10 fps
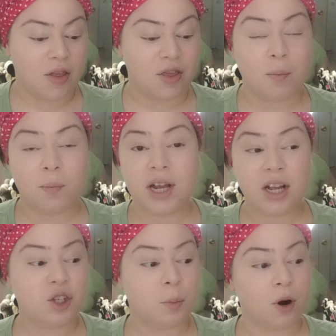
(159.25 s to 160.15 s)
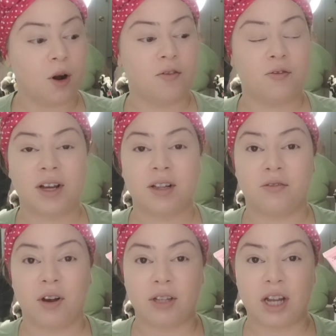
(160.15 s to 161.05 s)
The Peach Perfect
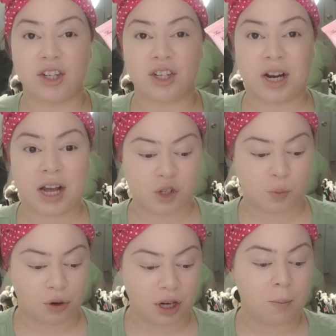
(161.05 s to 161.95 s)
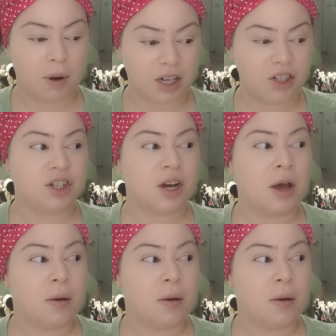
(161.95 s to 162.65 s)
foundation has pretty much